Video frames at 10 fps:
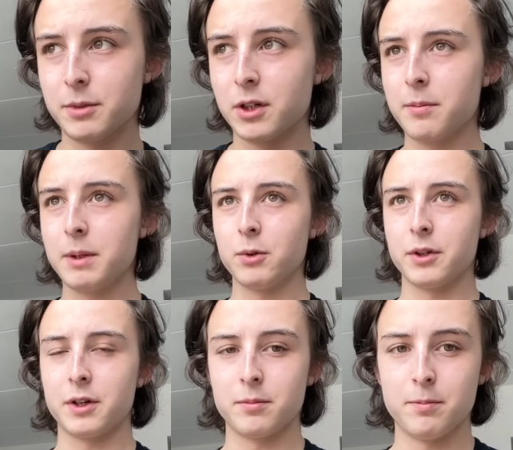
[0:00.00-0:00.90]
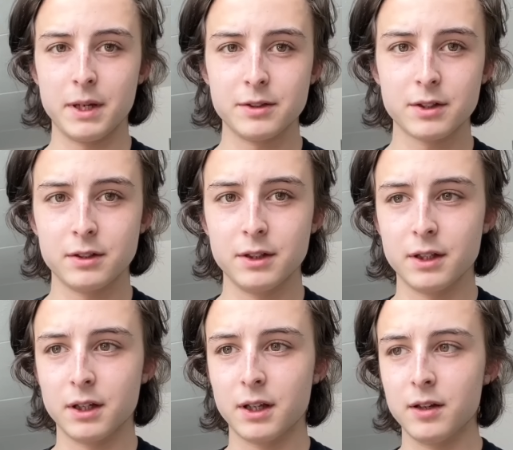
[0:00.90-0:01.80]
you get people that are basically
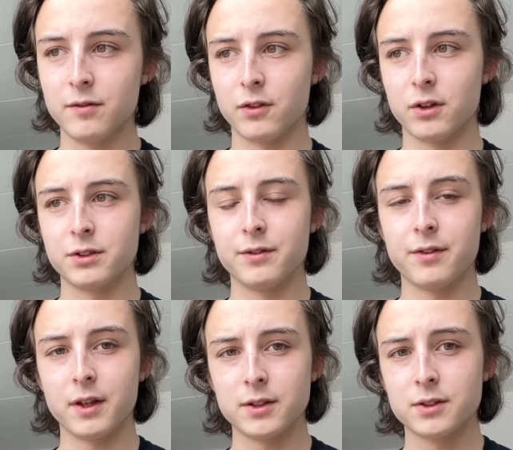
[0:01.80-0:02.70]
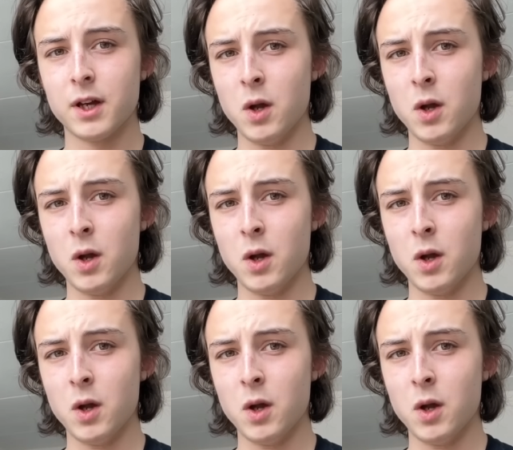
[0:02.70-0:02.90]
the inverse of this,